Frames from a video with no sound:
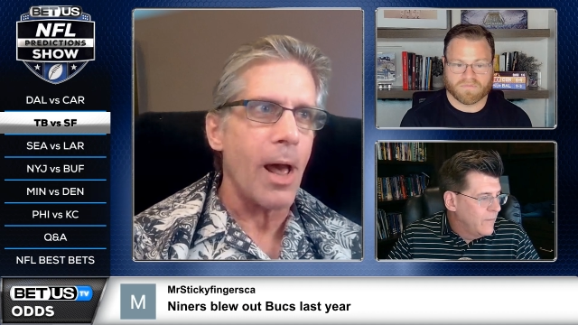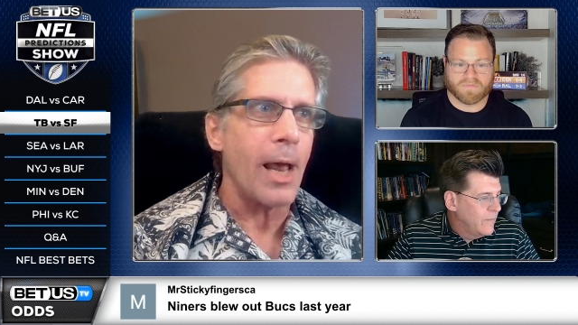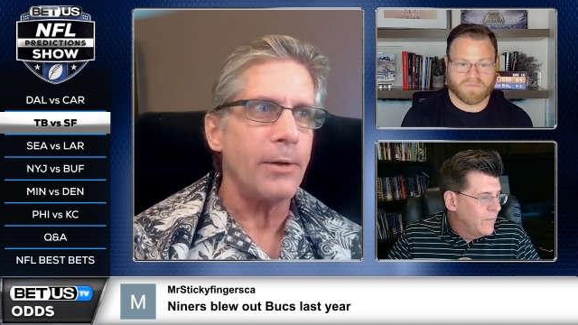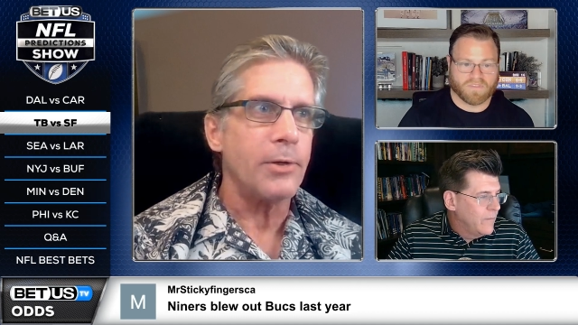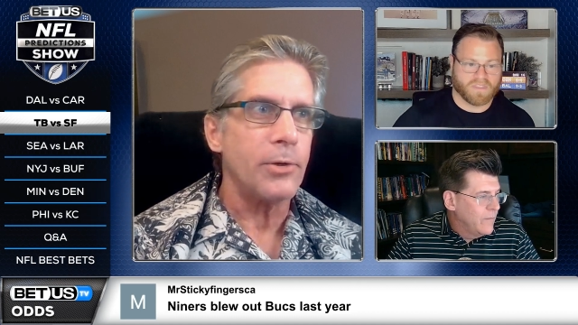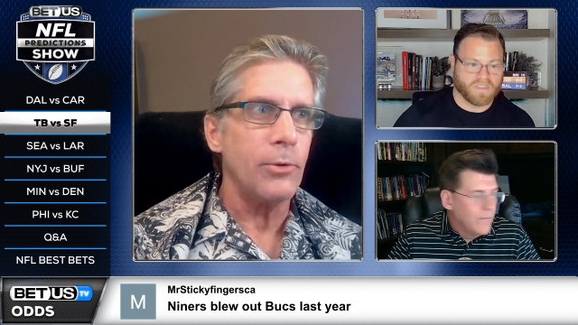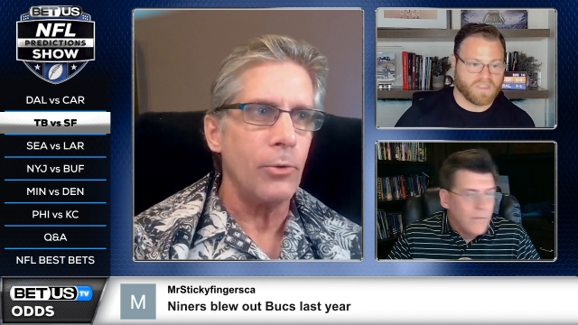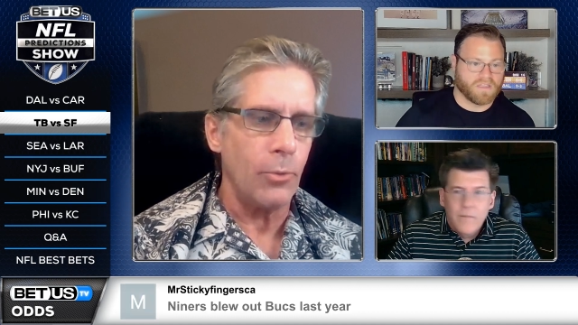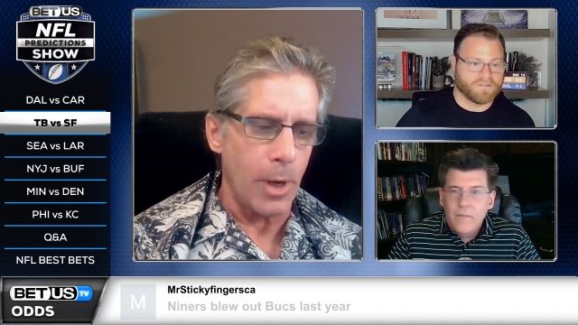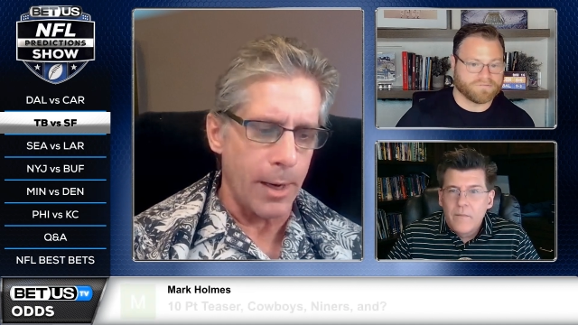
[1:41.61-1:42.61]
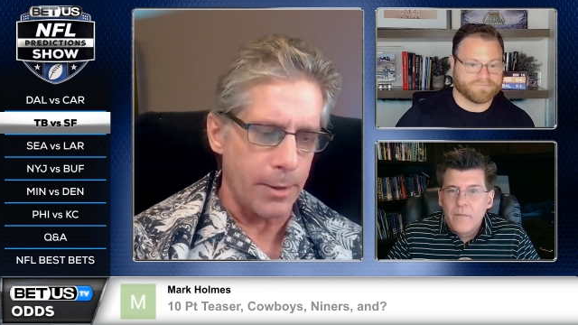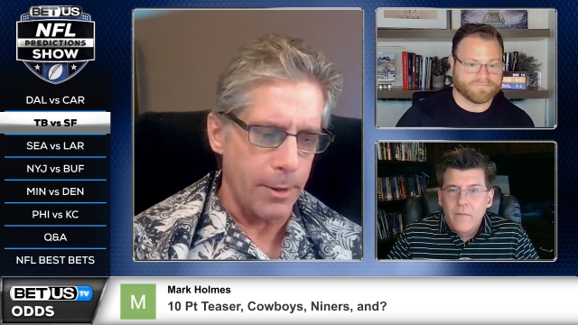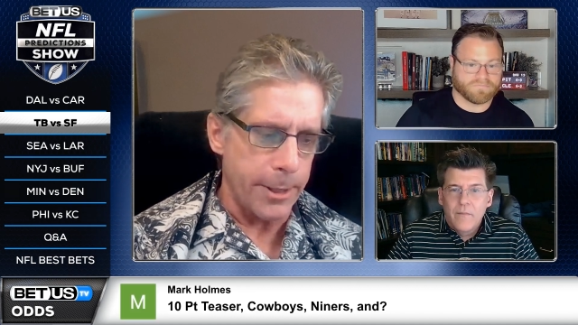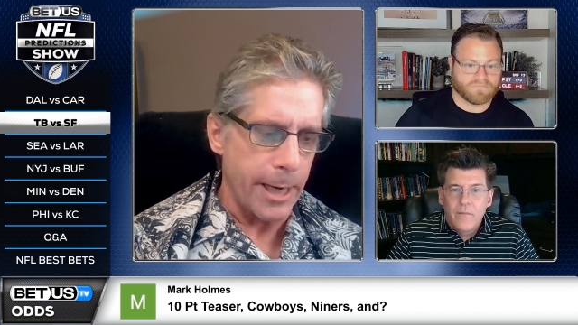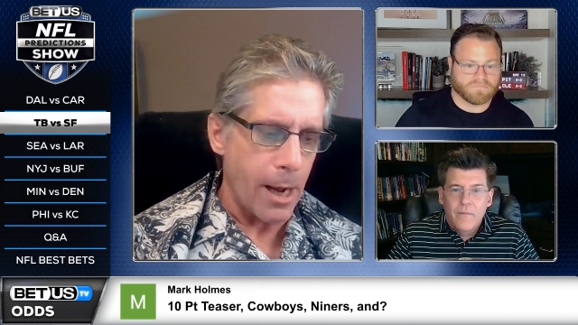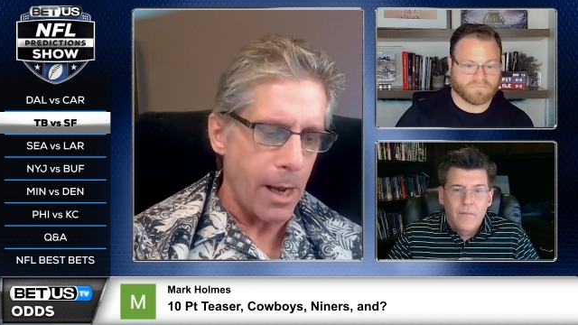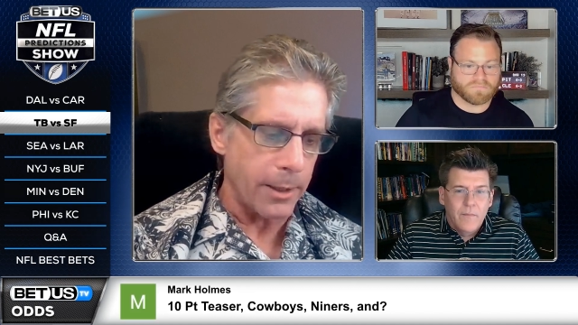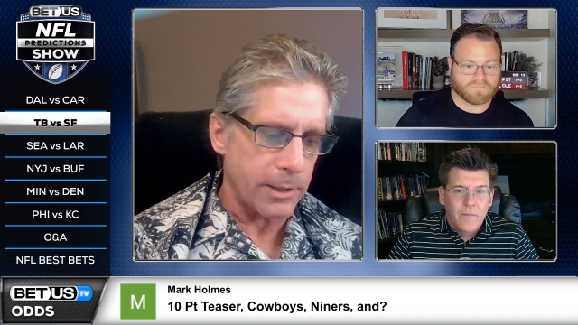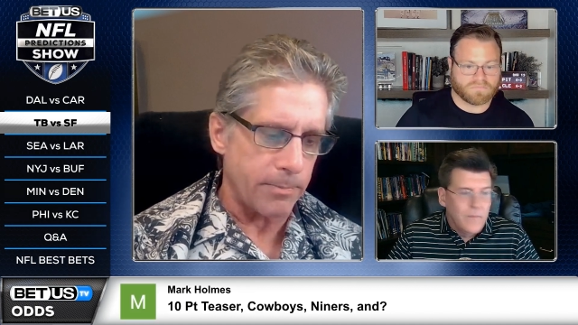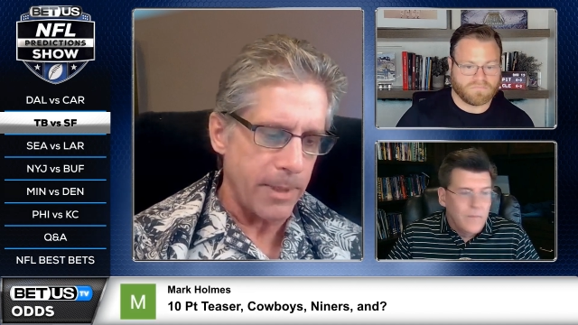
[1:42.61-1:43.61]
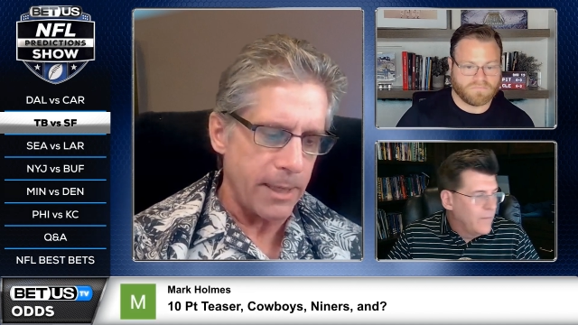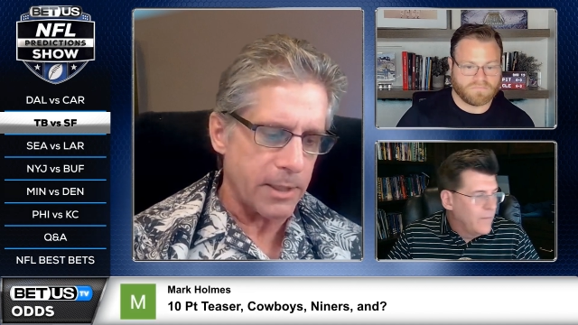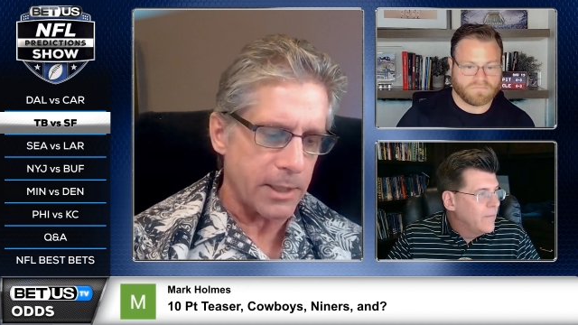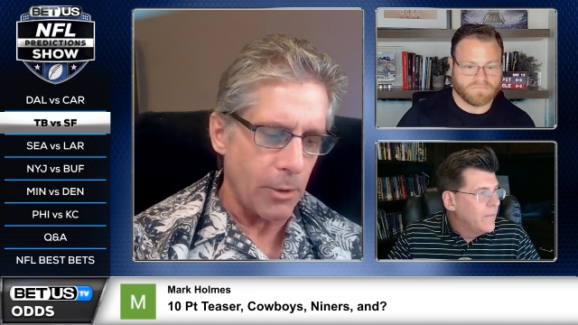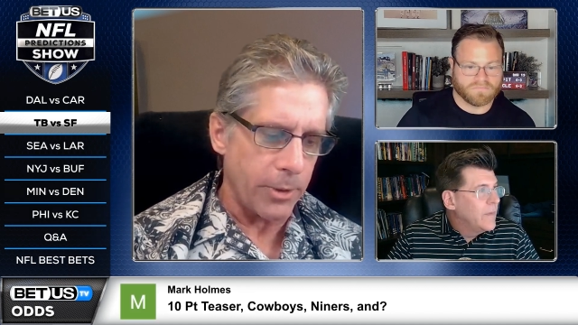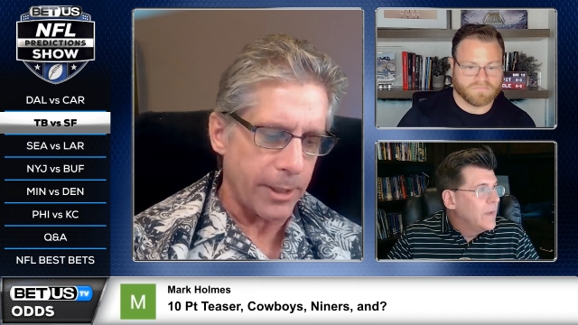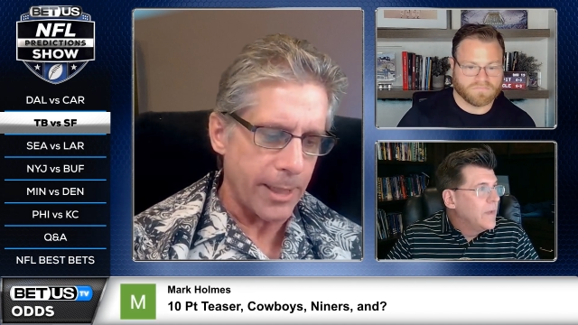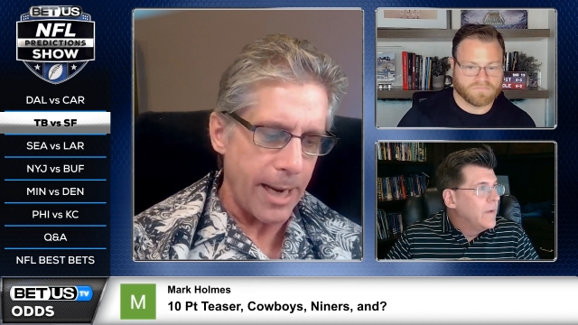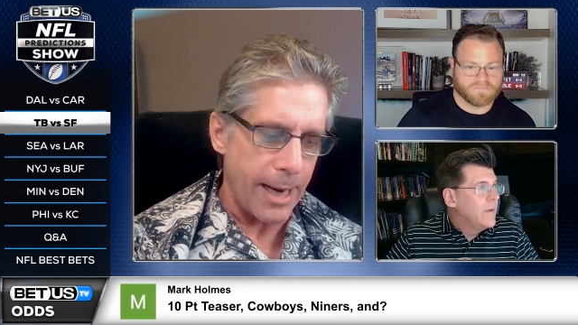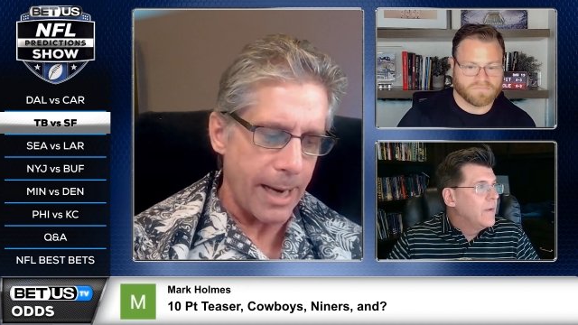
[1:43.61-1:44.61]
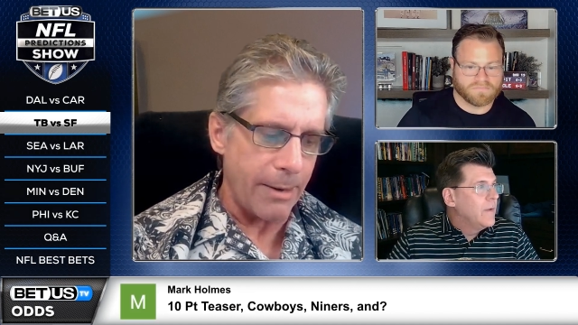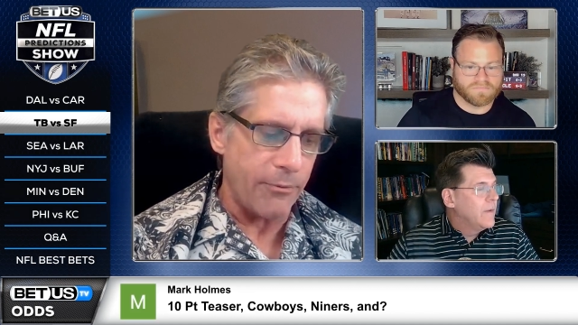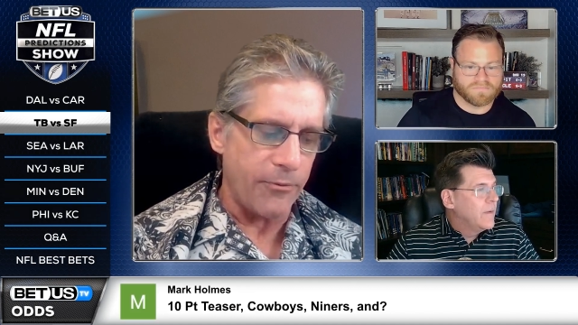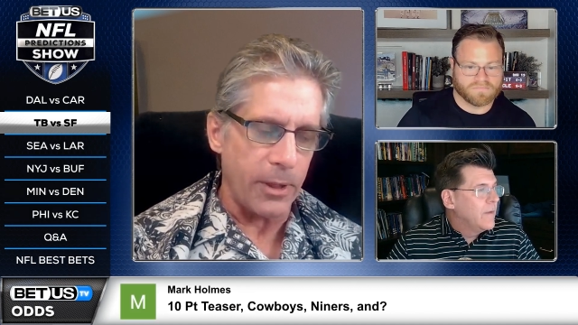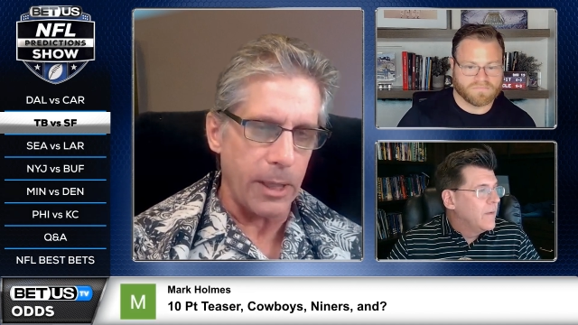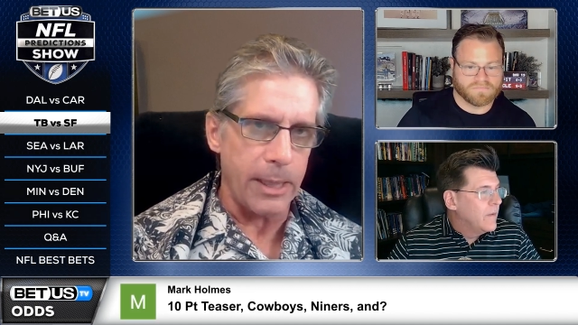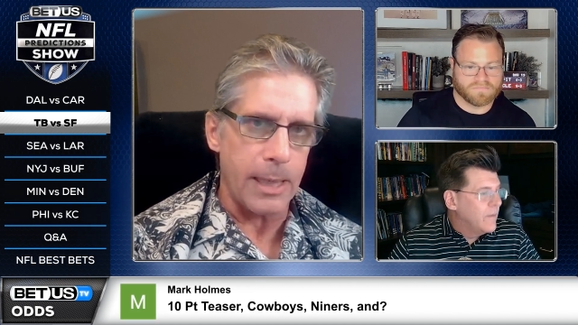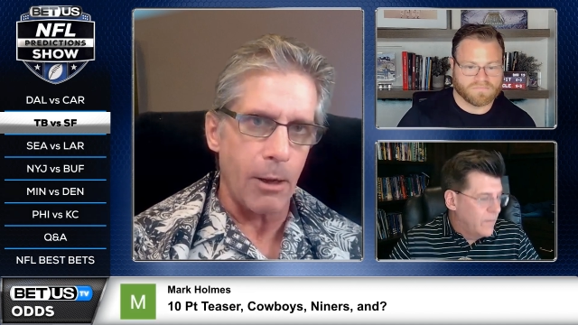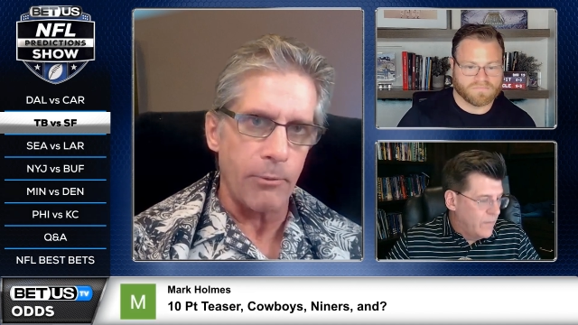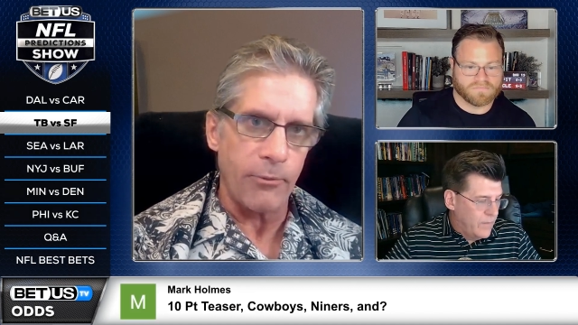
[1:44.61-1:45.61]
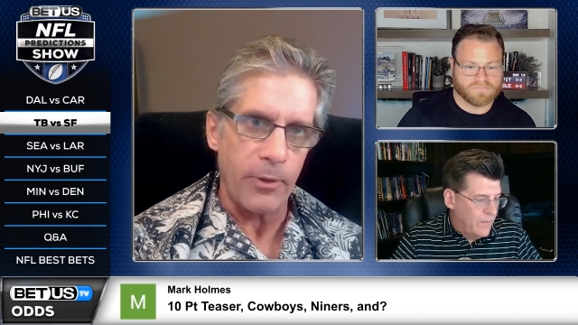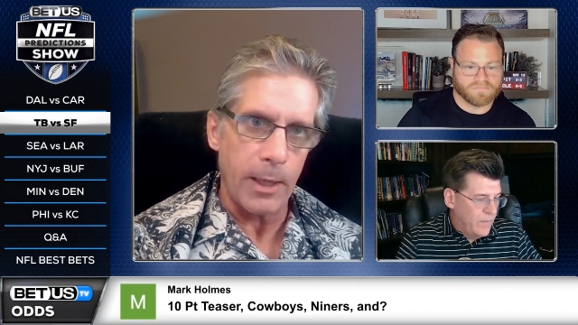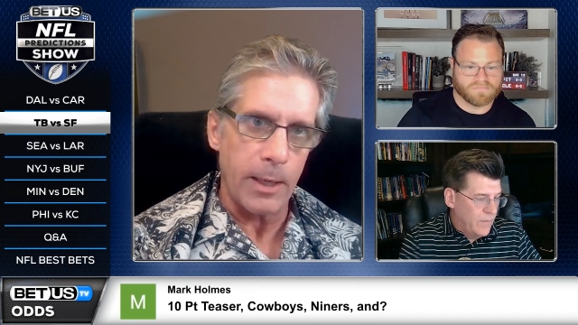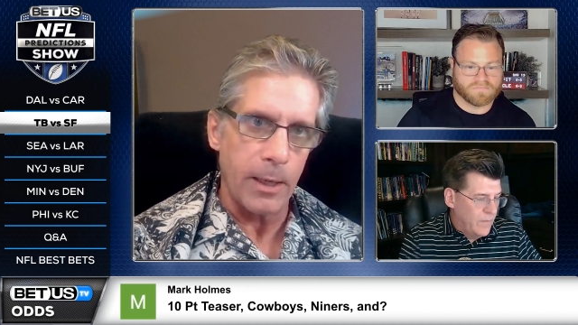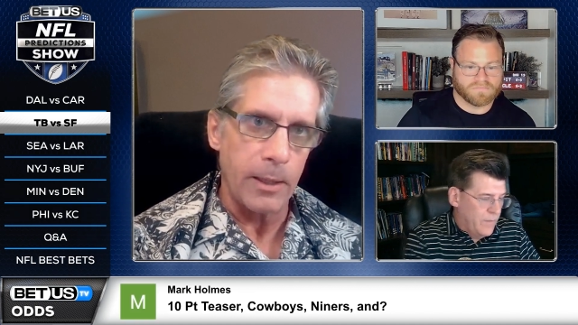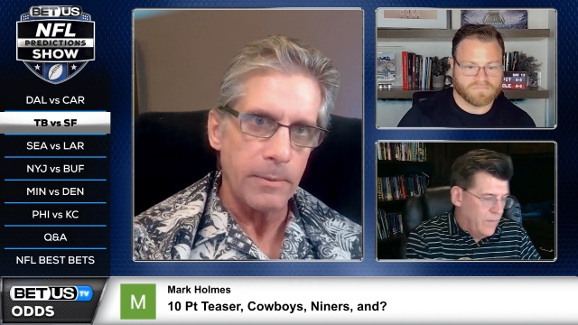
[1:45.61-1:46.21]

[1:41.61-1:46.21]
Speaker 1: on two underdogs minnesota and philadelphia